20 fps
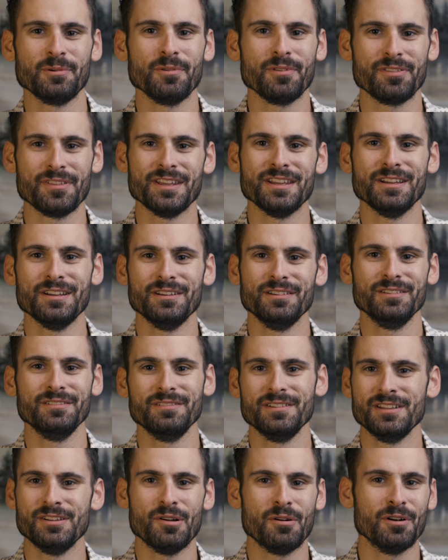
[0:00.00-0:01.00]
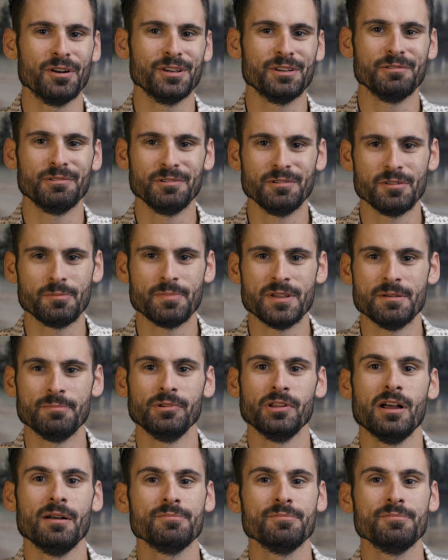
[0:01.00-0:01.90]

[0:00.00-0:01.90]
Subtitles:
whole thing on and arguing with people.